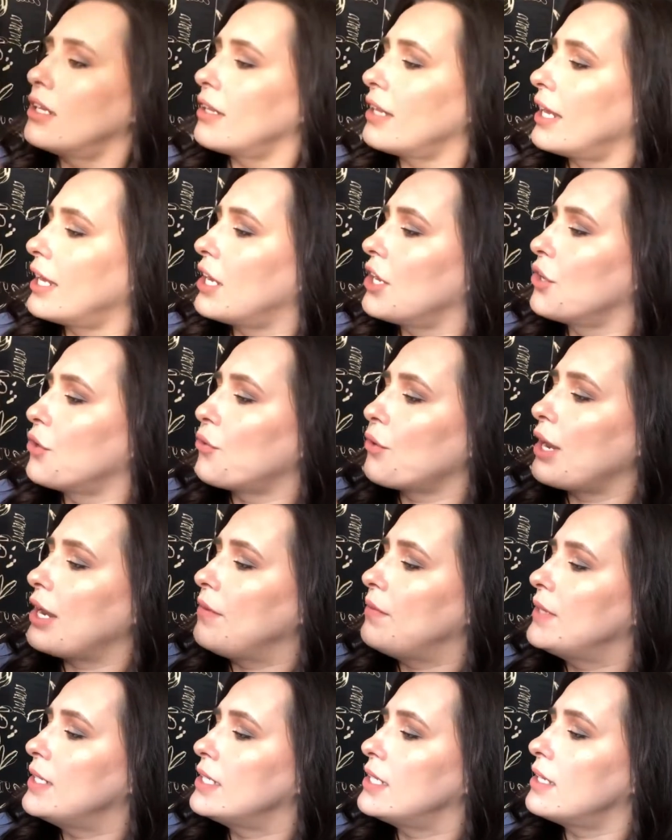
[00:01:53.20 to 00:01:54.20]
like
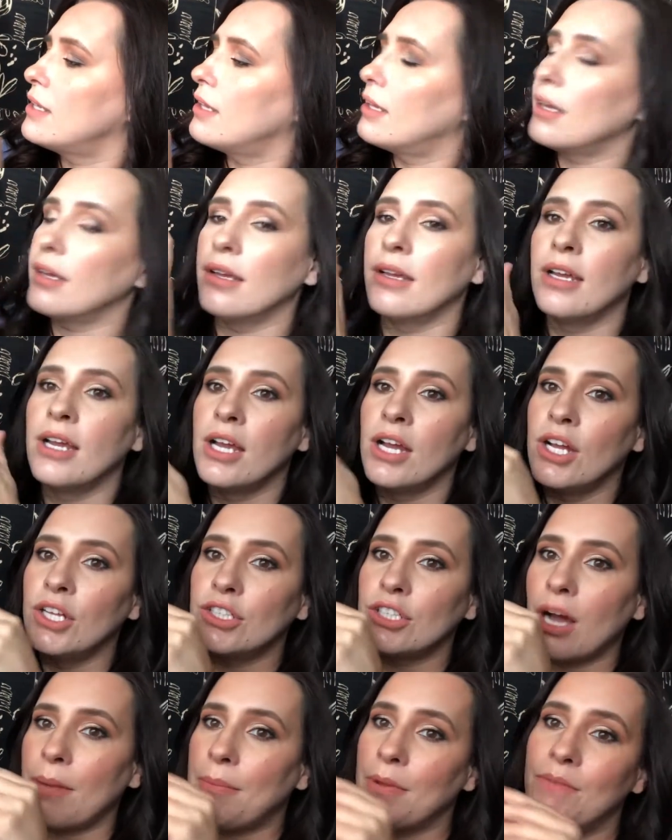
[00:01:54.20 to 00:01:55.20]
engraved into the
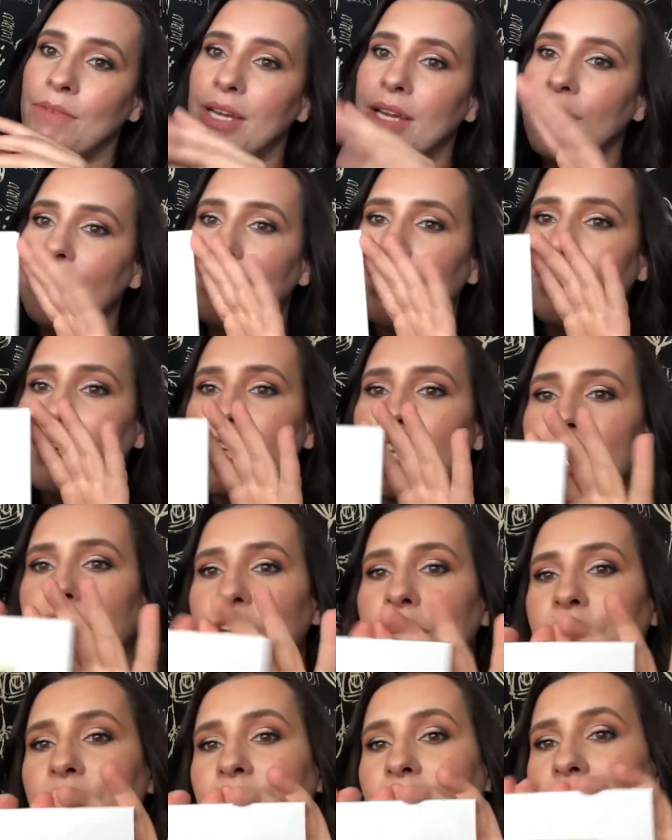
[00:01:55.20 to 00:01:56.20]
top of it. Very
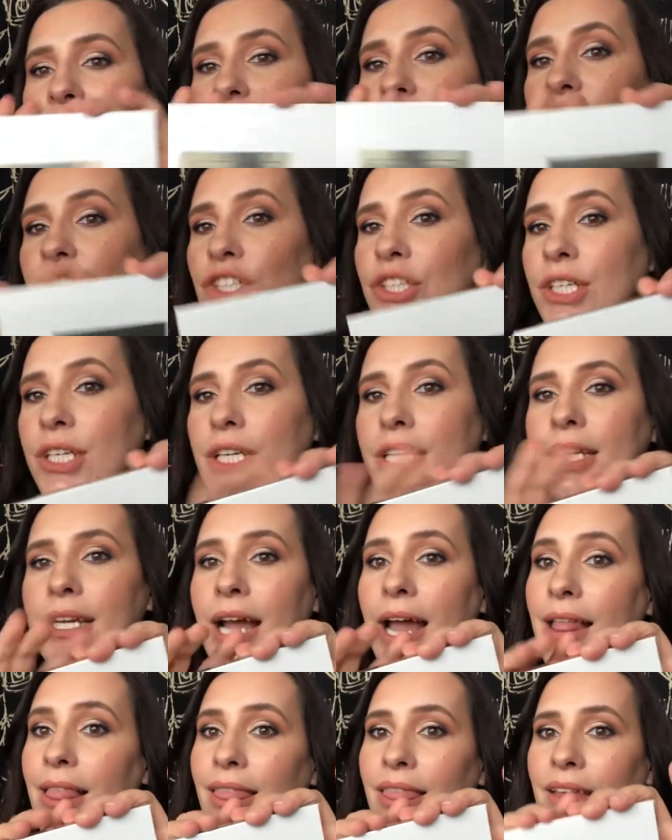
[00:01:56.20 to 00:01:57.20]
cute, very chic.
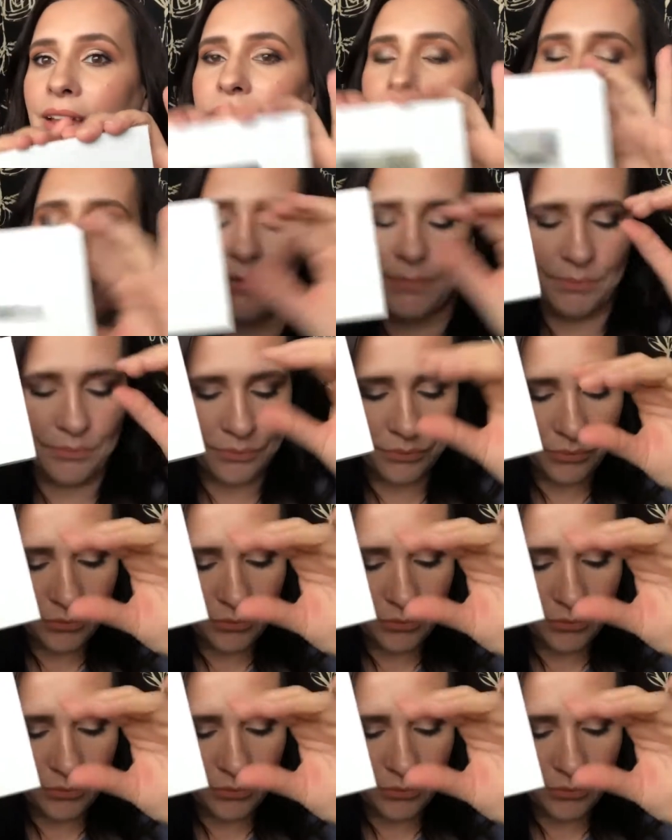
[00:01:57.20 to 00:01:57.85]
I love it.